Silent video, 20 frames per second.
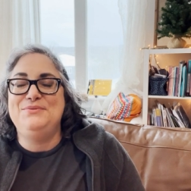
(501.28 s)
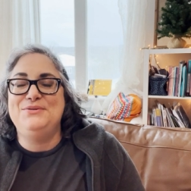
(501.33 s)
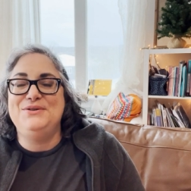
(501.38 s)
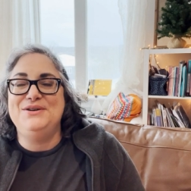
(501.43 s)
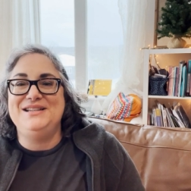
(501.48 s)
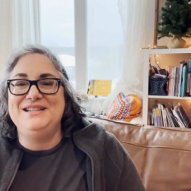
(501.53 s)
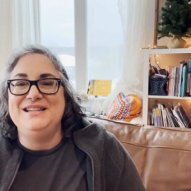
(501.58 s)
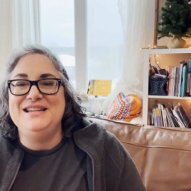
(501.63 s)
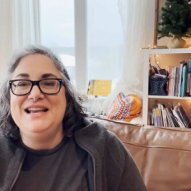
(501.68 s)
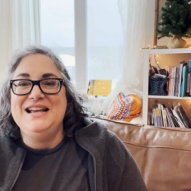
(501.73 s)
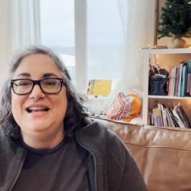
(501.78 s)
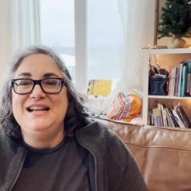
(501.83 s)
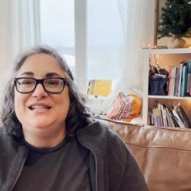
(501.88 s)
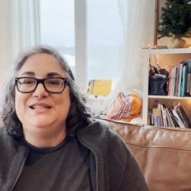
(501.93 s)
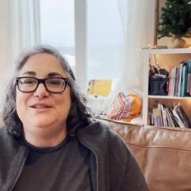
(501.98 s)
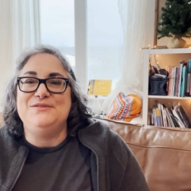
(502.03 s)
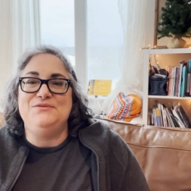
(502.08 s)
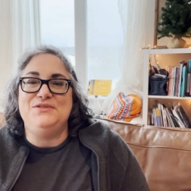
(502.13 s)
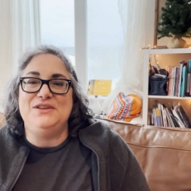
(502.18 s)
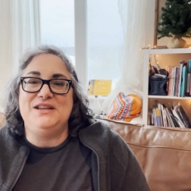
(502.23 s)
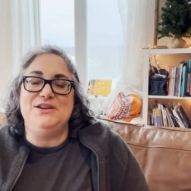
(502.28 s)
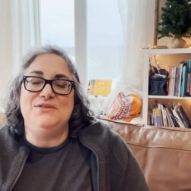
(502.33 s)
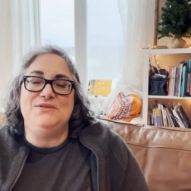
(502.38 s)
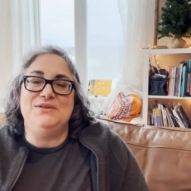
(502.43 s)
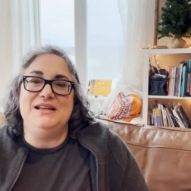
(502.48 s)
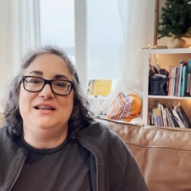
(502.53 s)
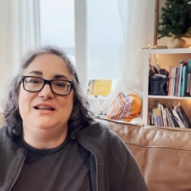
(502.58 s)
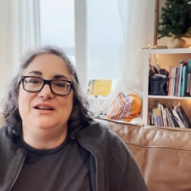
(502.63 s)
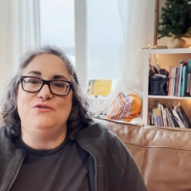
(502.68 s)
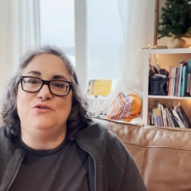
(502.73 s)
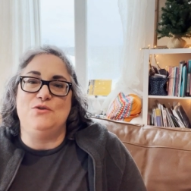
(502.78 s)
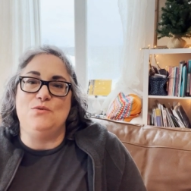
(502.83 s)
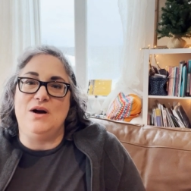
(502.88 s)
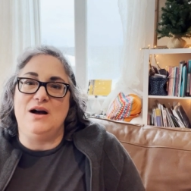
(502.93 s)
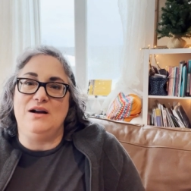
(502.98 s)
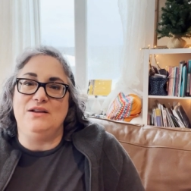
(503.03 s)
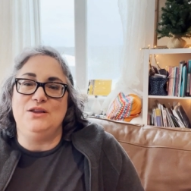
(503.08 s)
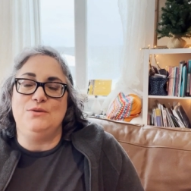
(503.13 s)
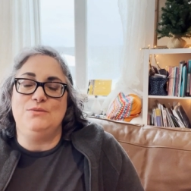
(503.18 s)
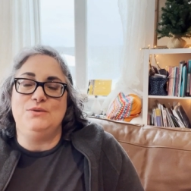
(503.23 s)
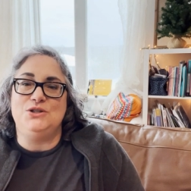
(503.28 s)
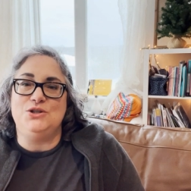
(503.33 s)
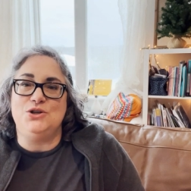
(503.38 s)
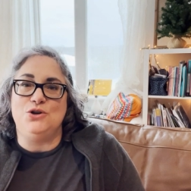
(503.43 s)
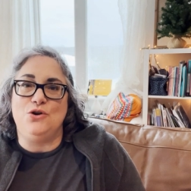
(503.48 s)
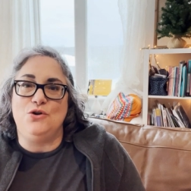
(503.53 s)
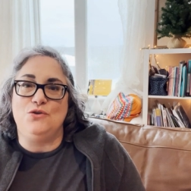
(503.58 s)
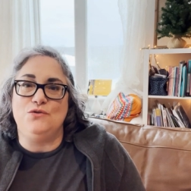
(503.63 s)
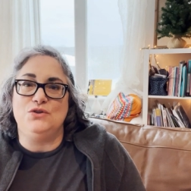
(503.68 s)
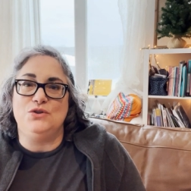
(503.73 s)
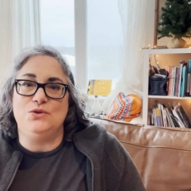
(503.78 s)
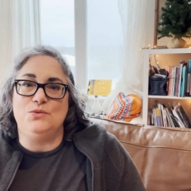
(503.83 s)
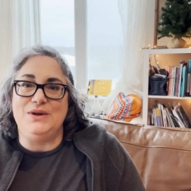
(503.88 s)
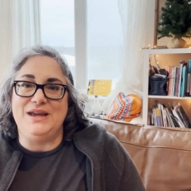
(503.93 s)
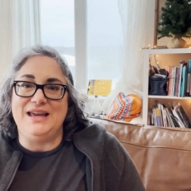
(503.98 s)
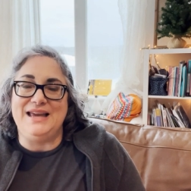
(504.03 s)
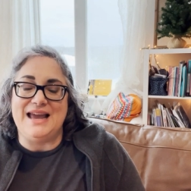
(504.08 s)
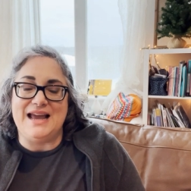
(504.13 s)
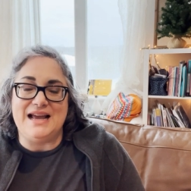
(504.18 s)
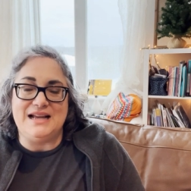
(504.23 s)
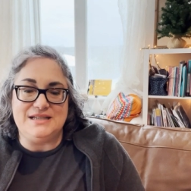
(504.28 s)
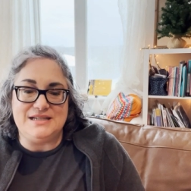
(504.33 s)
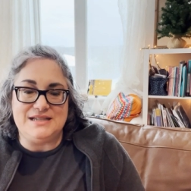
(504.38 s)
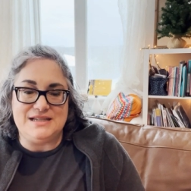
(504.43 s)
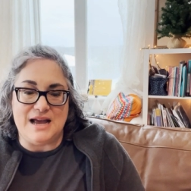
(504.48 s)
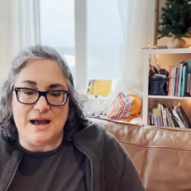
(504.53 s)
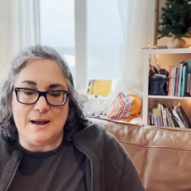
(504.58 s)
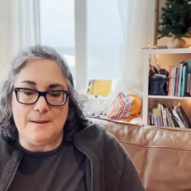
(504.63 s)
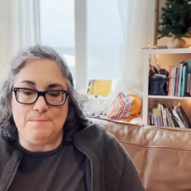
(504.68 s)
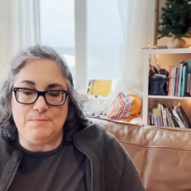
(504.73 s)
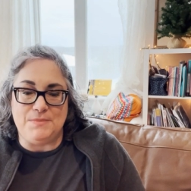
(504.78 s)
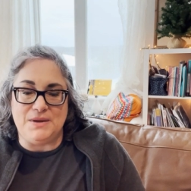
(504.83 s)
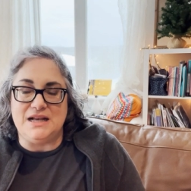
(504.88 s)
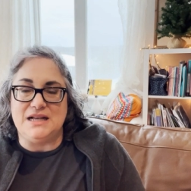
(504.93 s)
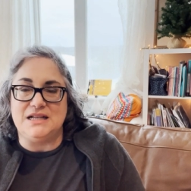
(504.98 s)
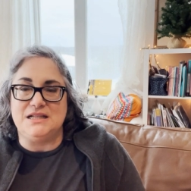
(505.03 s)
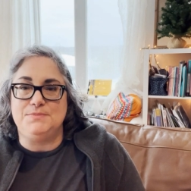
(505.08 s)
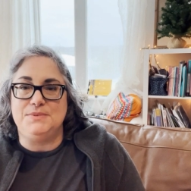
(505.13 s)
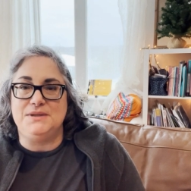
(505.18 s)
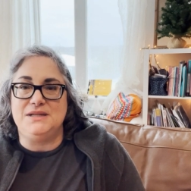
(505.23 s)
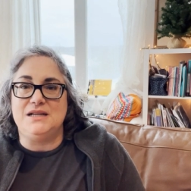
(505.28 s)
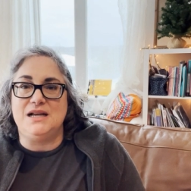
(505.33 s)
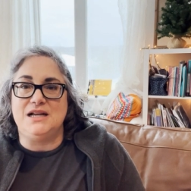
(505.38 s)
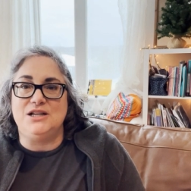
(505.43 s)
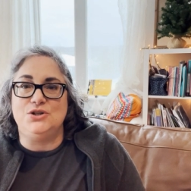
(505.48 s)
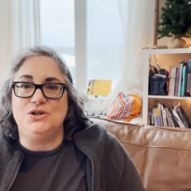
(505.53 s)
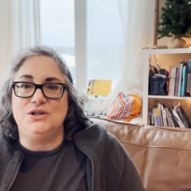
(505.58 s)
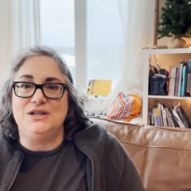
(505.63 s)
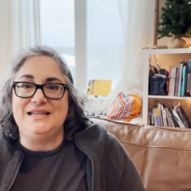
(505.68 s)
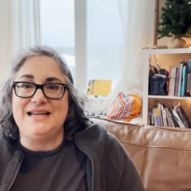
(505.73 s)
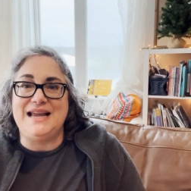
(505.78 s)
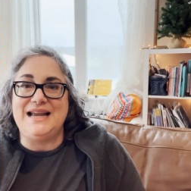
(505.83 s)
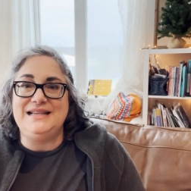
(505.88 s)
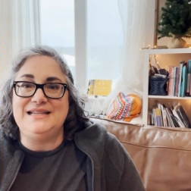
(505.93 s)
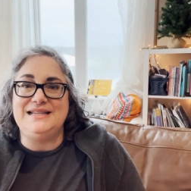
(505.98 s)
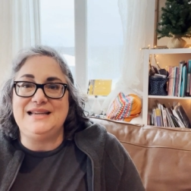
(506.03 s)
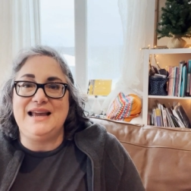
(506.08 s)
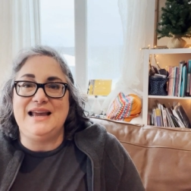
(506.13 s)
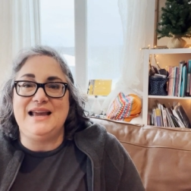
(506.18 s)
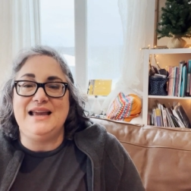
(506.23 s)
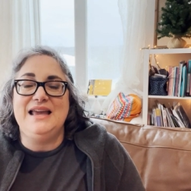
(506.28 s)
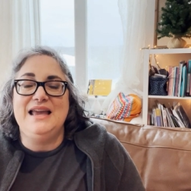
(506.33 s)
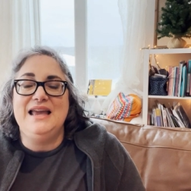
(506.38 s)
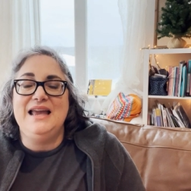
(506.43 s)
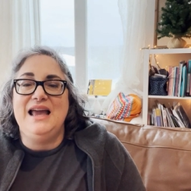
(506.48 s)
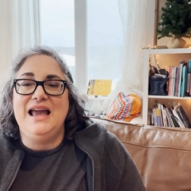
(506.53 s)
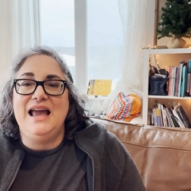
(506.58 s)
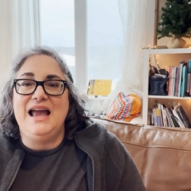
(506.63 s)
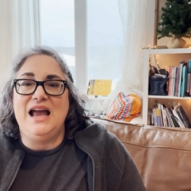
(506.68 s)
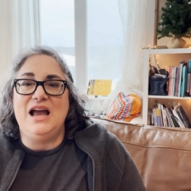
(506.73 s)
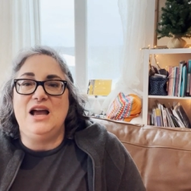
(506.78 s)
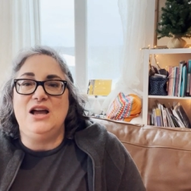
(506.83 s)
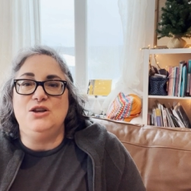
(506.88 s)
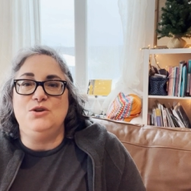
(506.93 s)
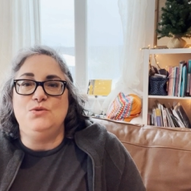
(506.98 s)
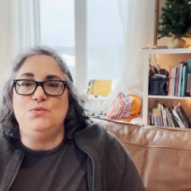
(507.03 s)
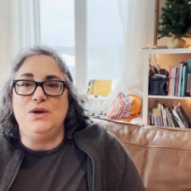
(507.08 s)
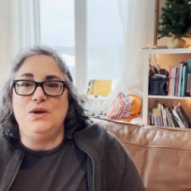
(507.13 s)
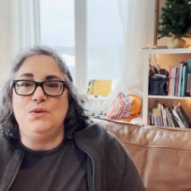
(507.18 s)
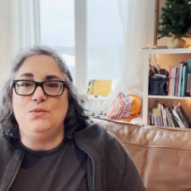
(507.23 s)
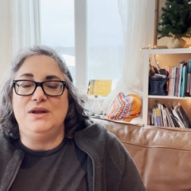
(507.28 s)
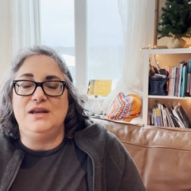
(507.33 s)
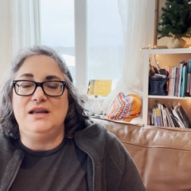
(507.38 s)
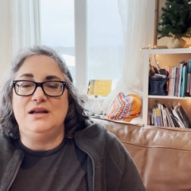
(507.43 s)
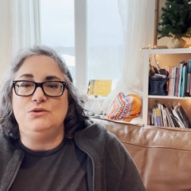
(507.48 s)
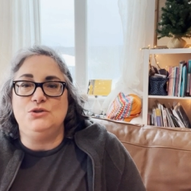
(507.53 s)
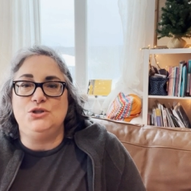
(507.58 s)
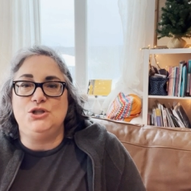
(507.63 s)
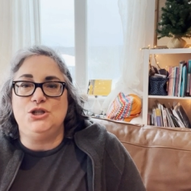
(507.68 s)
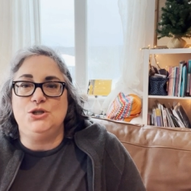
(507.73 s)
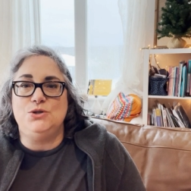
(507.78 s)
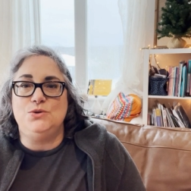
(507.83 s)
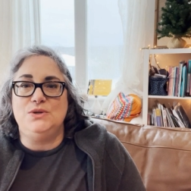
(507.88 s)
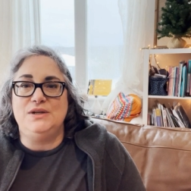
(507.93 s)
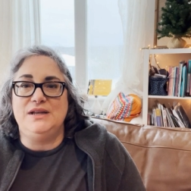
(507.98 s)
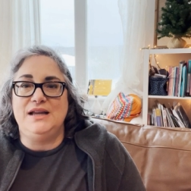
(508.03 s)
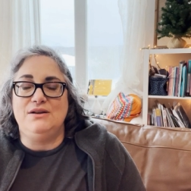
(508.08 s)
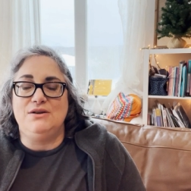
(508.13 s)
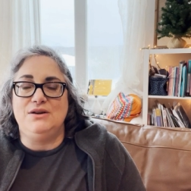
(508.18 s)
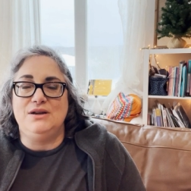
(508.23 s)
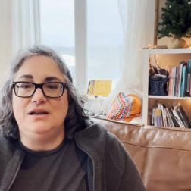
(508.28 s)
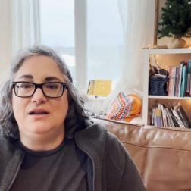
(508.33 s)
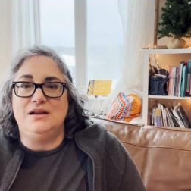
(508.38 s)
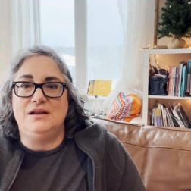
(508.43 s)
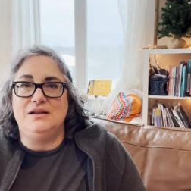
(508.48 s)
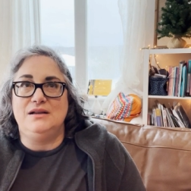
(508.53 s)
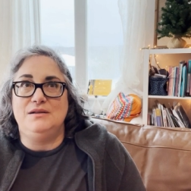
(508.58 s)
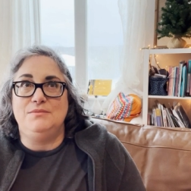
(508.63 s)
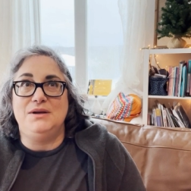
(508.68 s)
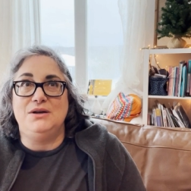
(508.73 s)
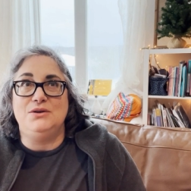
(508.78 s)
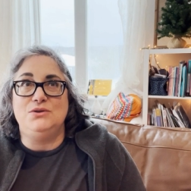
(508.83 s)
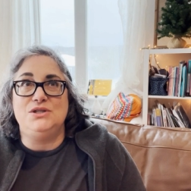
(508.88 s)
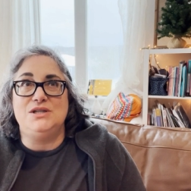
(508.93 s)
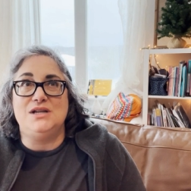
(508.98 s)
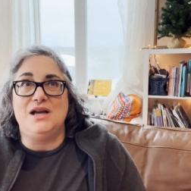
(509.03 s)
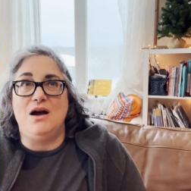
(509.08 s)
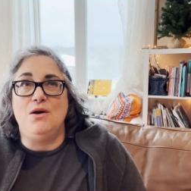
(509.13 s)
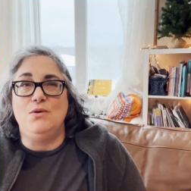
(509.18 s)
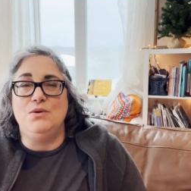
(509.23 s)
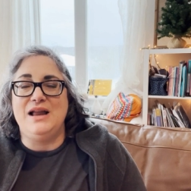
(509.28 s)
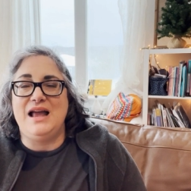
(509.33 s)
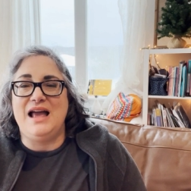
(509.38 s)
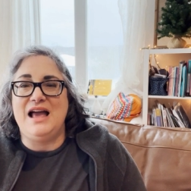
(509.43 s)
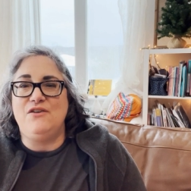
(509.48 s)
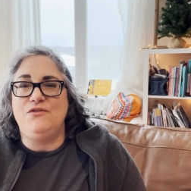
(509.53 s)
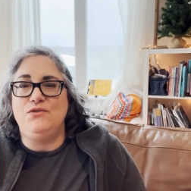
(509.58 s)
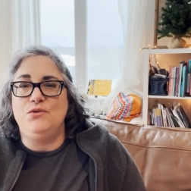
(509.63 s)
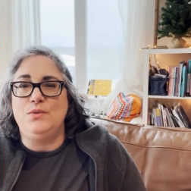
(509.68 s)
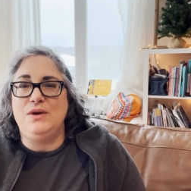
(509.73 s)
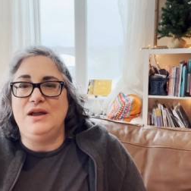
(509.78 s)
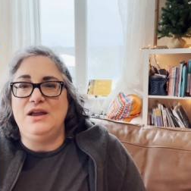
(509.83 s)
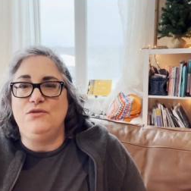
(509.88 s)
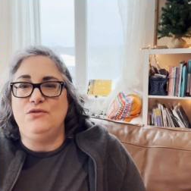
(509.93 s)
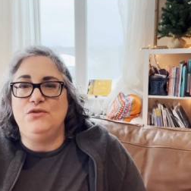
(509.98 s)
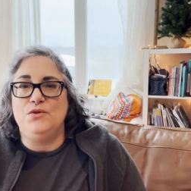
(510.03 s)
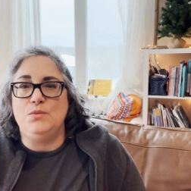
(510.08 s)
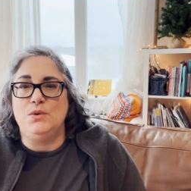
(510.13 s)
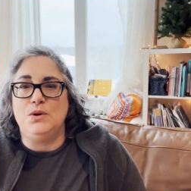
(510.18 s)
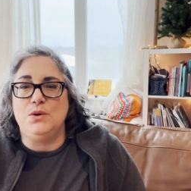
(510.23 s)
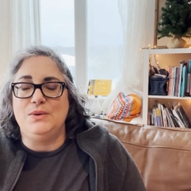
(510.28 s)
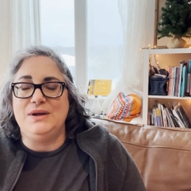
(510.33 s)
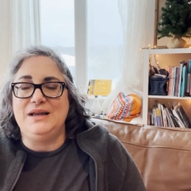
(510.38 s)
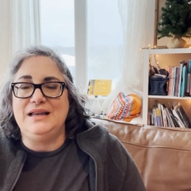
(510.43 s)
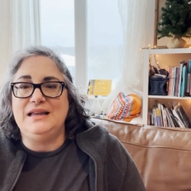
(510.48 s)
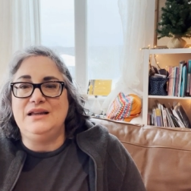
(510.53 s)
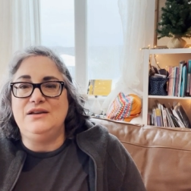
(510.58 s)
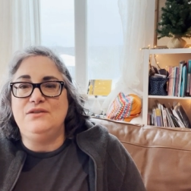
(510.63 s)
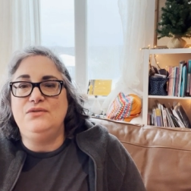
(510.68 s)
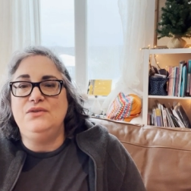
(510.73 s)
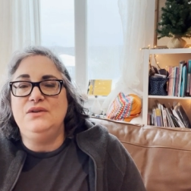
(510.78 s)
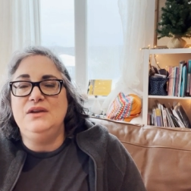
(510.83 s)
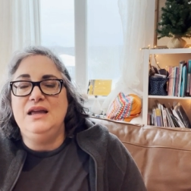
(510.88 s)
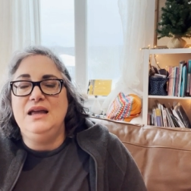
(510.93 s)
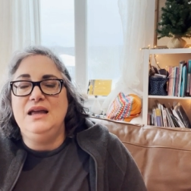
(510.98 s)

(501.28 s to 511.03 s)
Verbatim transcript: put some video in of a walk that we took over the weekend. Um, my husband and I took a date day and we went out to an area about an hour and a half away from where we live